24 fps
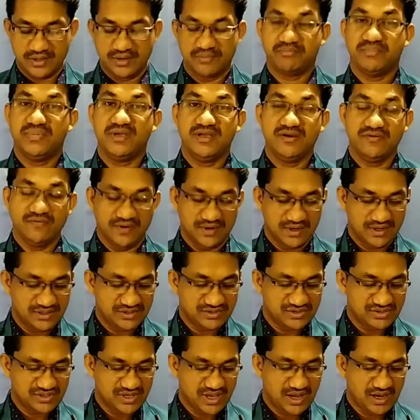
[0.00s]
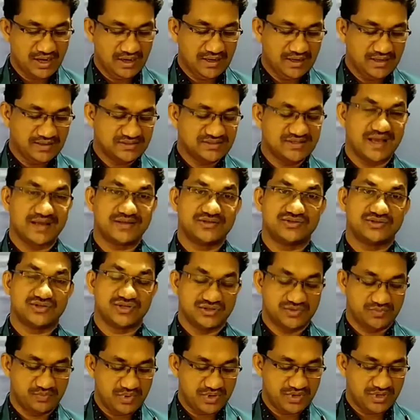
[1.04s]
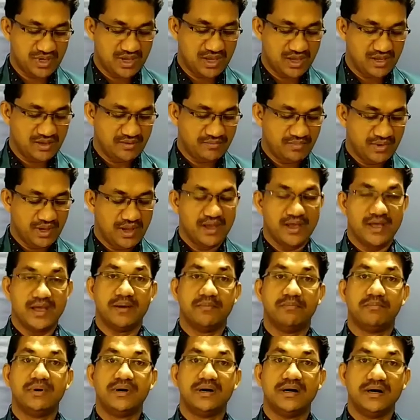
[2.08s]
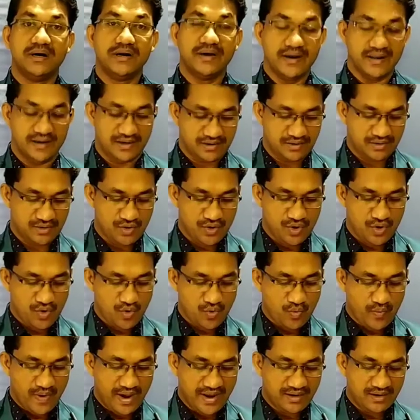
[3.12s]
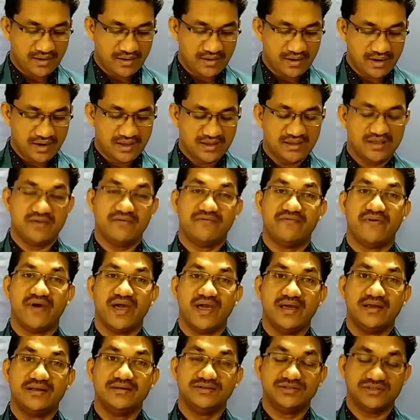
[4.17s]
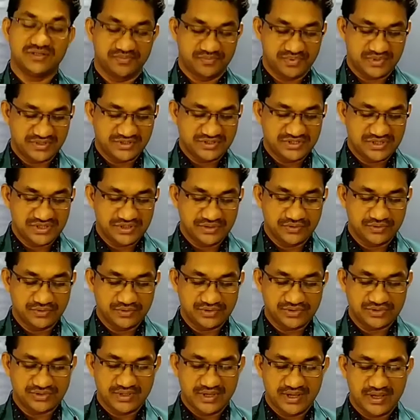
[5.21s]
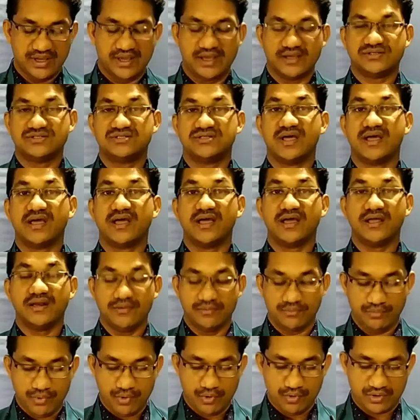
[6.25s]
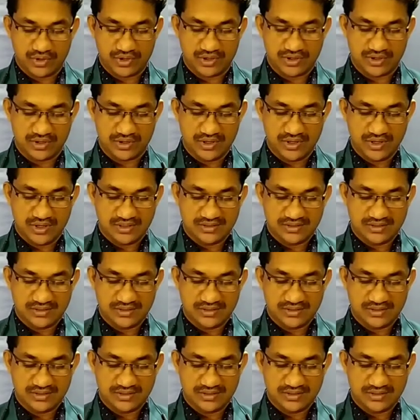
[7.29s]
Beverly's early success became a burden when he failed to produce a second book